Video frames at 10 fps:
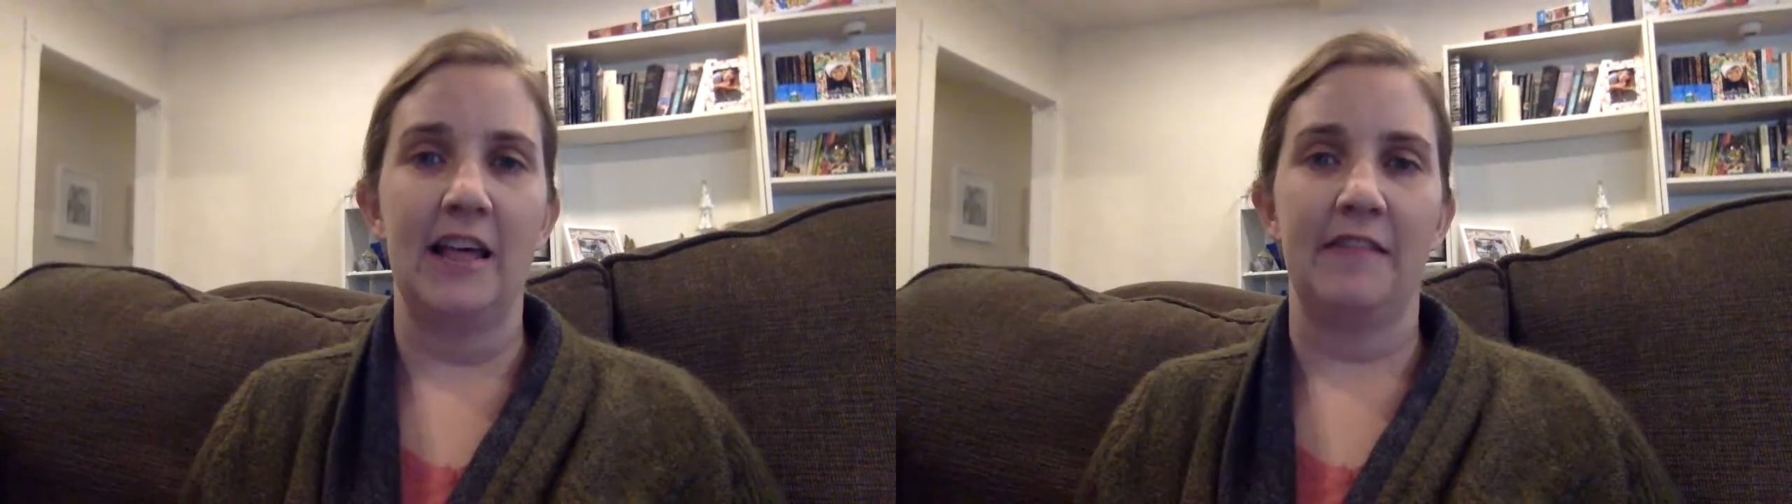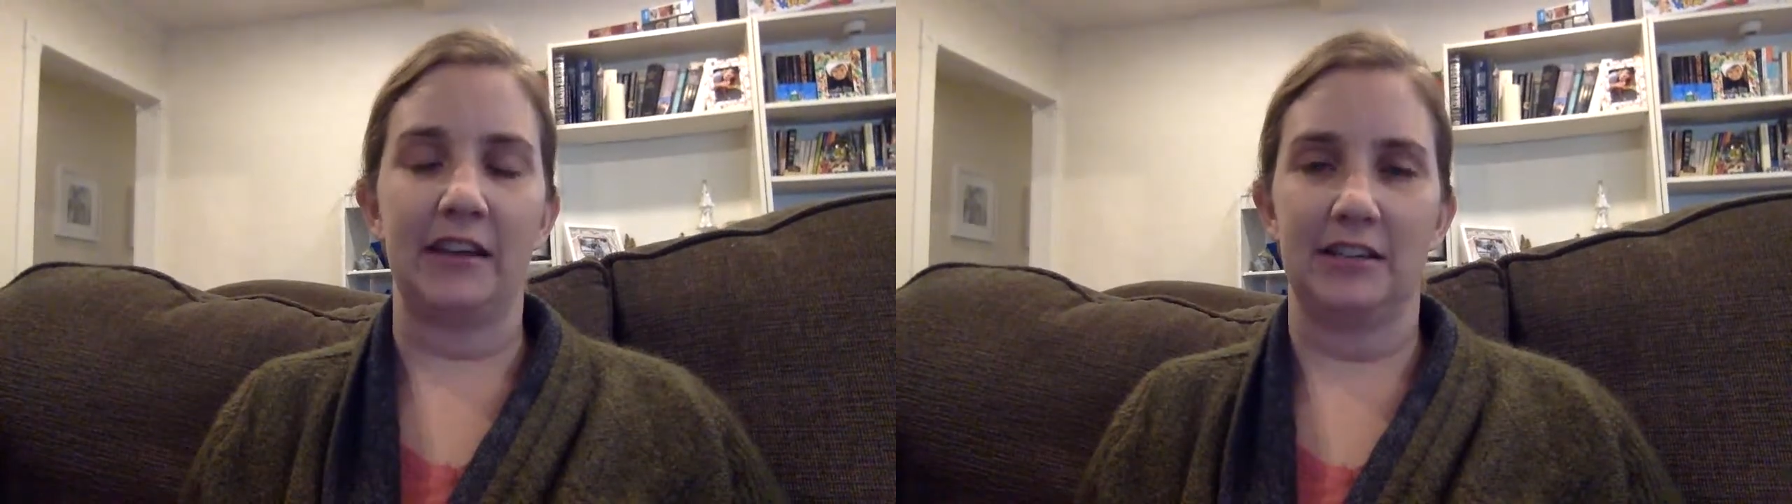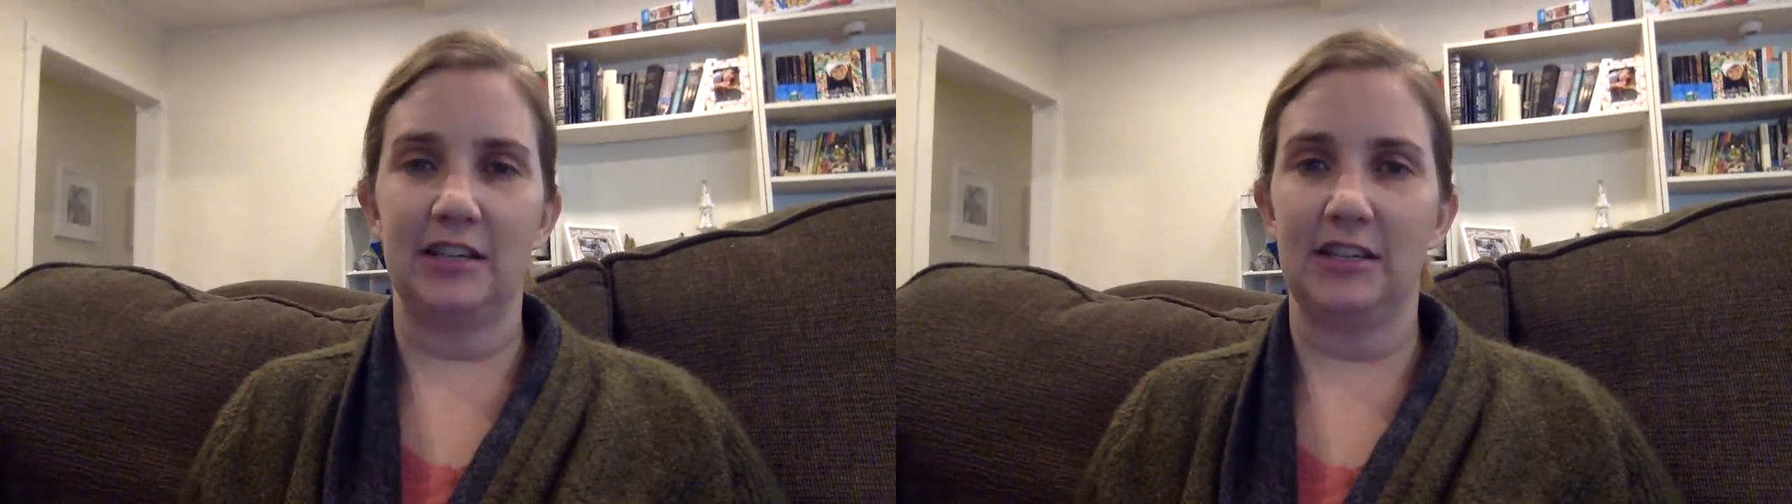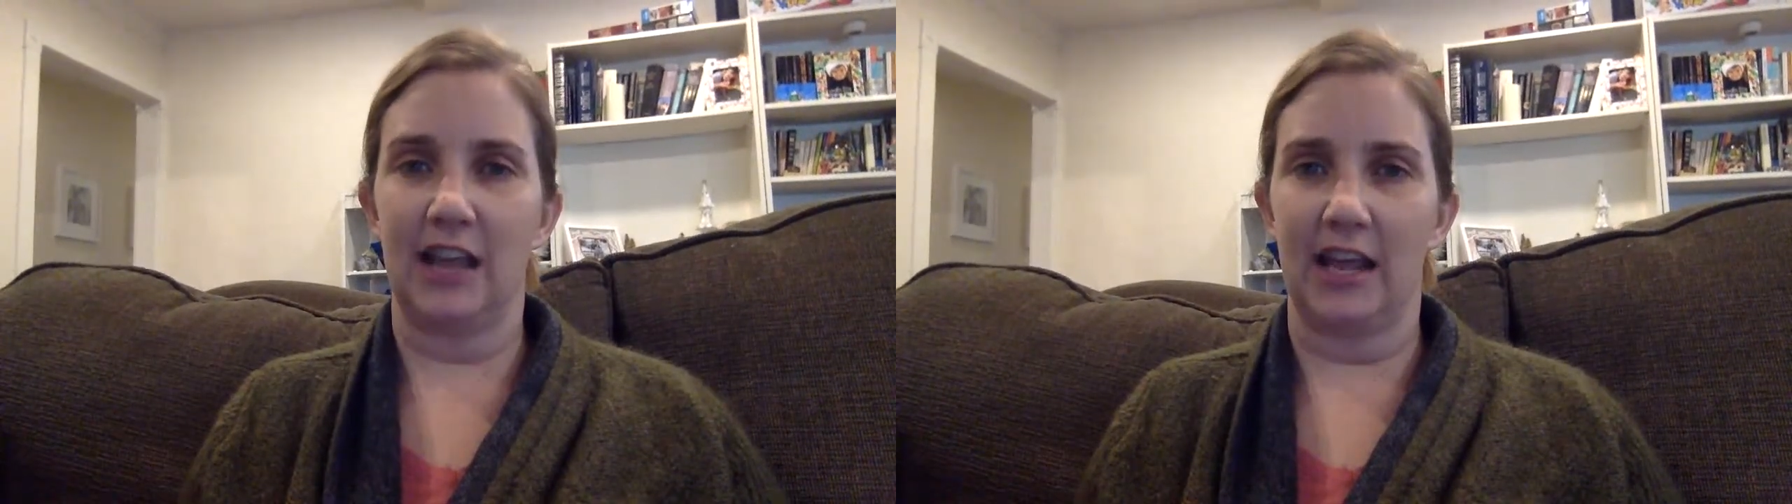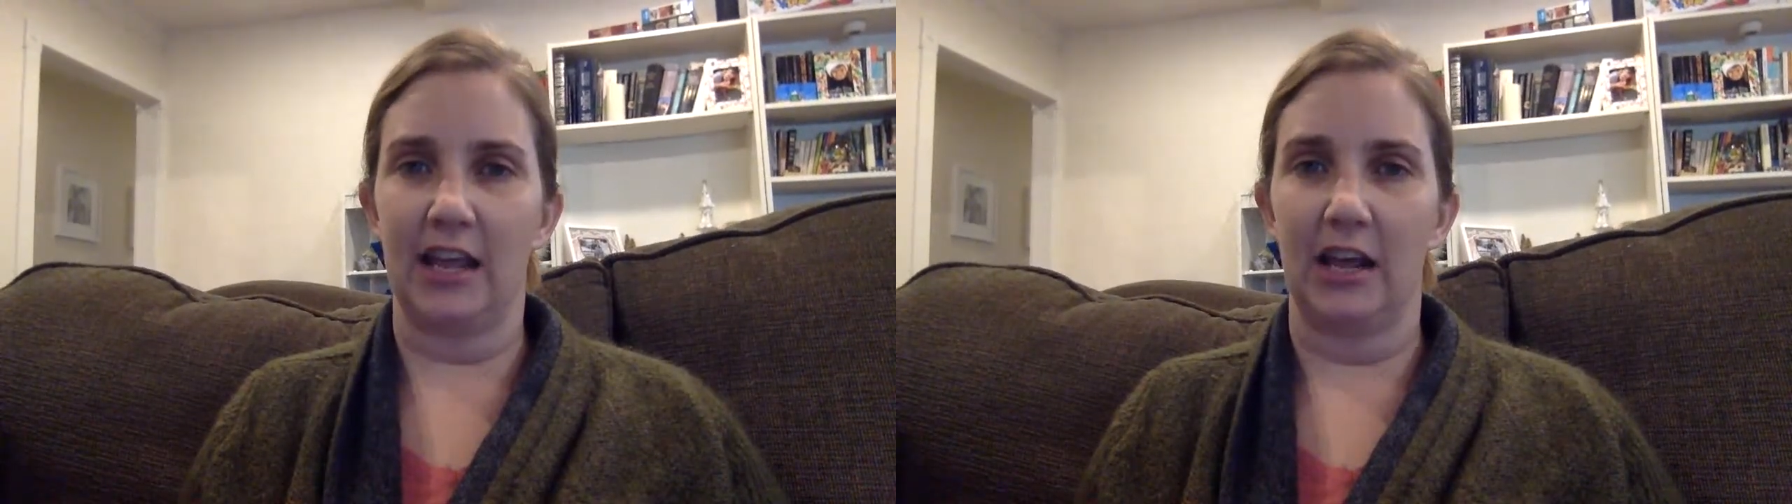that
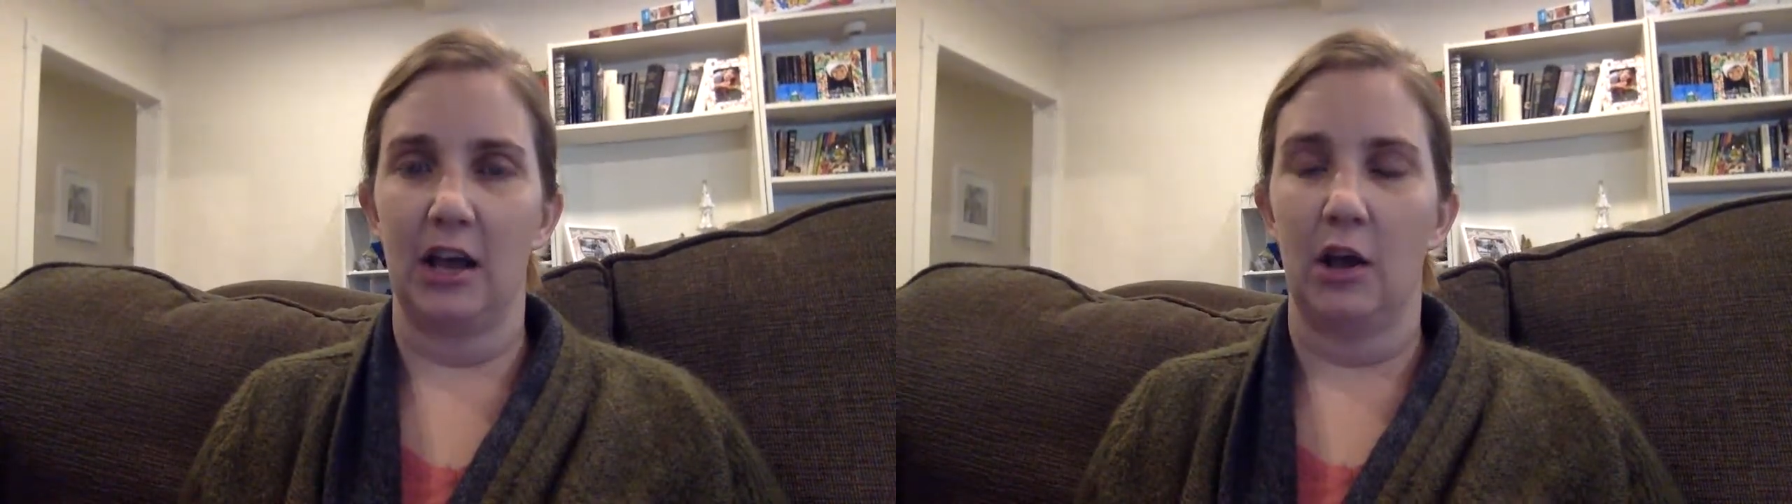dictate